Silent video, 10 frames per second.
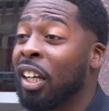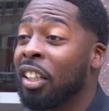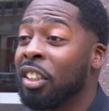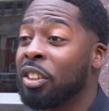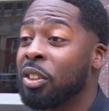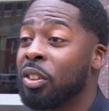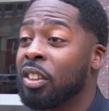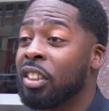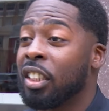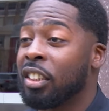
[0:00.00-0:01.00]
lot of issues
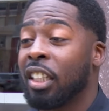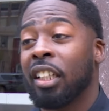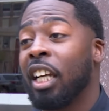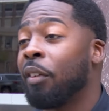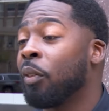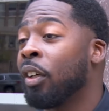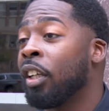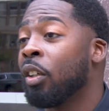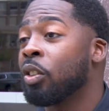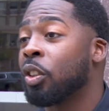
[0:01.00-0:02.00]
just like everyone
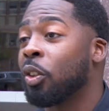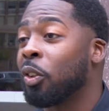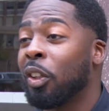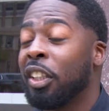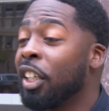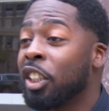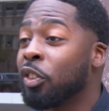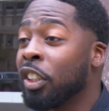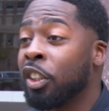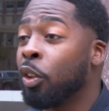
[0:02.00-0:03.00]
else, so there's
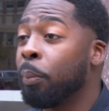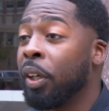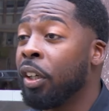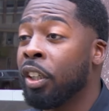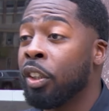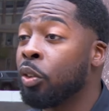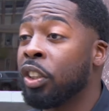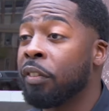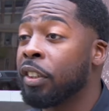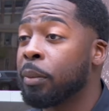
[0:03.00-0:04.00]
really no barrier, no
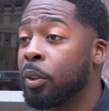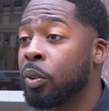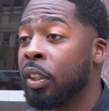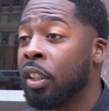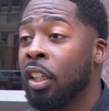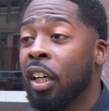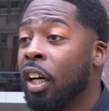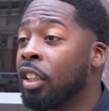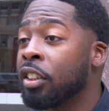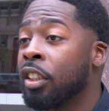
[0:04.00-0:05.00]
difference between
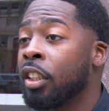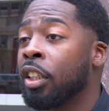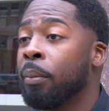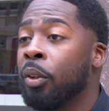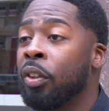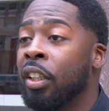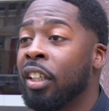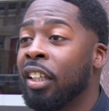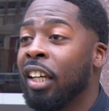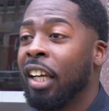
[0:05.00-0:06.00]
us and the
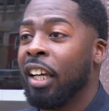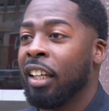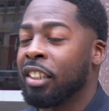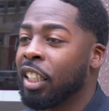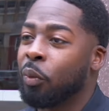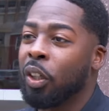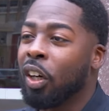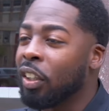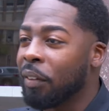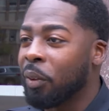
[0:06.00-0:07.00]
community, and it's like we
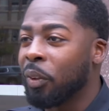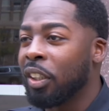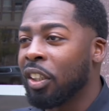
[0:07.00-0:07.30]
all live and we